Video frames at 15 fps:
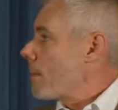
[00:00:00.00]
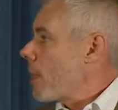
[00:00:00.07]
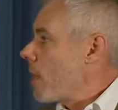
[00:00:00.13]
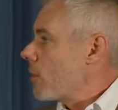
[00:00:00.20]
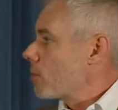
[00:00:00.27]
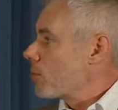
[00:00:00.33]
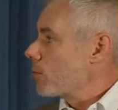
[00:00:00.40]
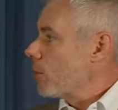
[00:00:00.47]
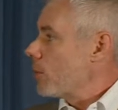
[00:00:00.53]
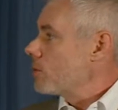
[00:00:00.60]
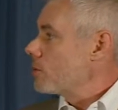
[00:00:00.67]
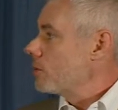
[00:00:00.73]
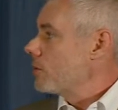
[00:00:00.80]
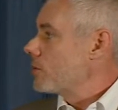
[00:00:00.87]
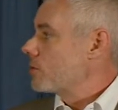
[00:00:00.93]
And the
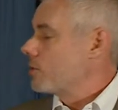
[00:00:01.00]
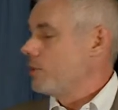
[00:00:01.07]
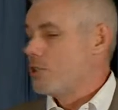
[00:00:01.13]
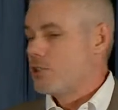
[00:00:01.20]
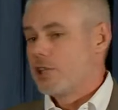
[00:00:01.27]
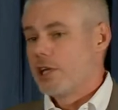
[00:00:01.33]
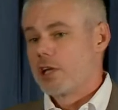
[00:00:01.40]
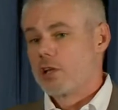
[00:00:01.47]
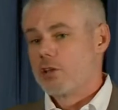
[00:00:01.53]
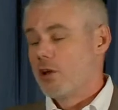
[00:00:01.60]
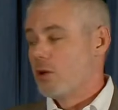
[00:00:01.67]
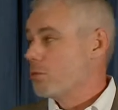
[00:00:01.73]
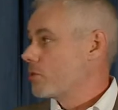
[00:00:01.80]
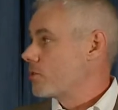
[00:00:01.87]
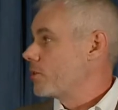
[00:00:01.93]
proposal is to initiate a
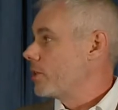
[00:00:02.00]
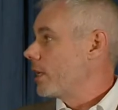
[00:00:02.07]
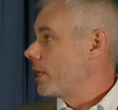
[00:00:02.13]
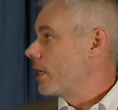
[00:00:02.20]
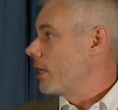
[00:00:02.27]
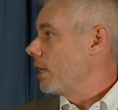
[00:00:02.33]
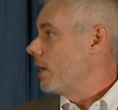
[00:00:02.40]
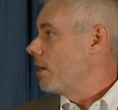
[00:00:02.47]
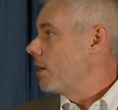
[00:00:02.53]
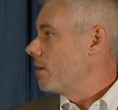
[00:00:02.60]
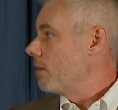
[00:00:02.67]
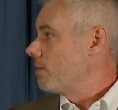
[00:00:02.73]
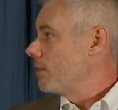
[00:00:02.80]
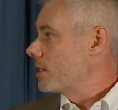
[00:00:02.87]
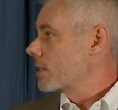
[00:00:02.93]
global study
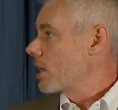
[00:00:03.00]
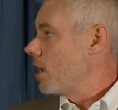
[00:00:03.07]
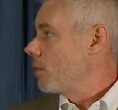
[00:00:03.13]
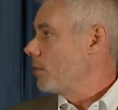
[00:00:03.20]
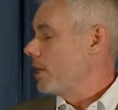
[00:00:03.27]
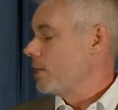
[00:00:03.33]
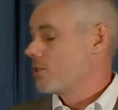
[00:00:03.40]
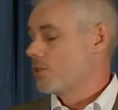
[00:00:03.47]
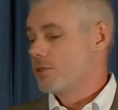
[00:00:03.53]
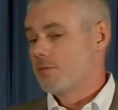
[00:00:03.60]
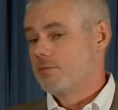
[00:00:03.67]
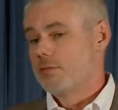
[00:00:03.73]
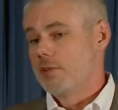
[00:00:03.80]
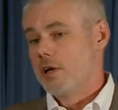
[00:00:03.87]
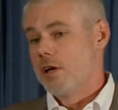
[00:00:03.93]
of these combinations
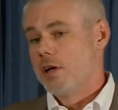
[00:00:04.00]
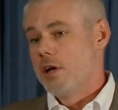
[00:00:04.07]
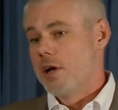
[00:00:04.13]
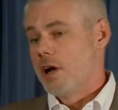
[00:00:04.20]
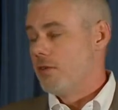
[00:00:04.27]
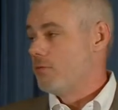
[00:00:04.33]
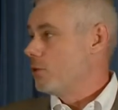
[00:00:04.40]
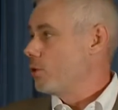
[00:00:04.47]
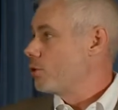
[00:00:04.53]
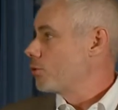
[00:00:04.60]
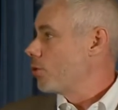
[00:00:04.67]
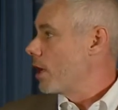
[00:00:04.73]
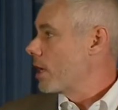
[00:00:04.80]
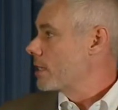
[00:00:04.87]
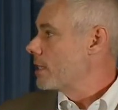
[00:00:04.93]
of new
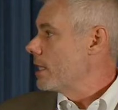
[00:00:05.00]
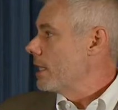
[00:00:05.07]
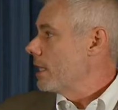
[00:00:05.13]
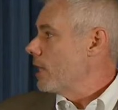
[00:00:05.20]
drugs